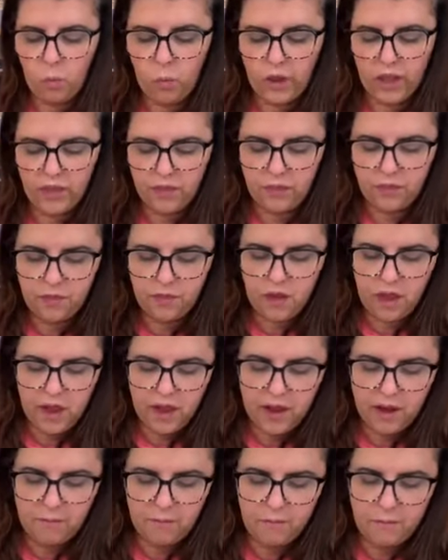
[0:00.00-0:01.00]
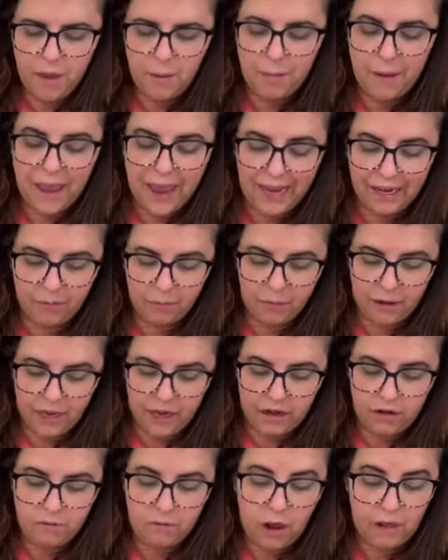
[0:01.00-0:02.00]
with a paint
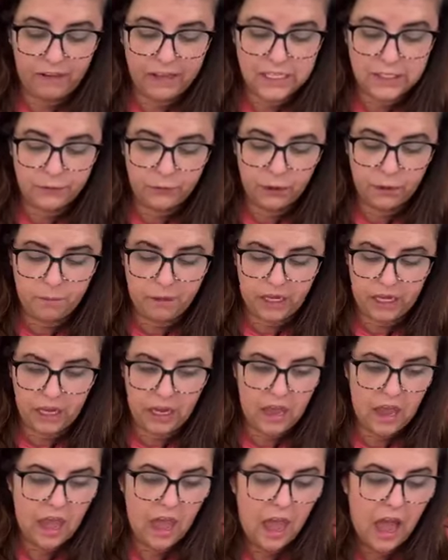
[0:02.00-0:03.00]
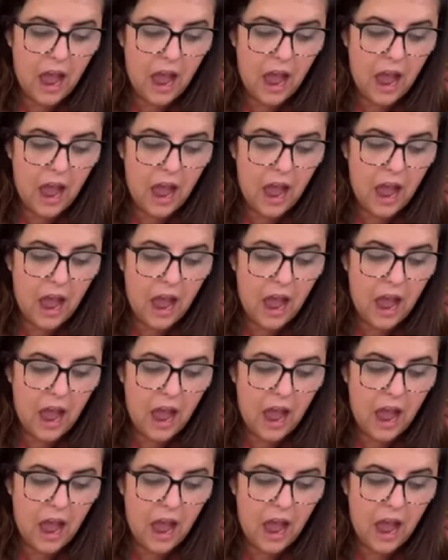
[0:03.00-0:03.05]
pen, at least for me.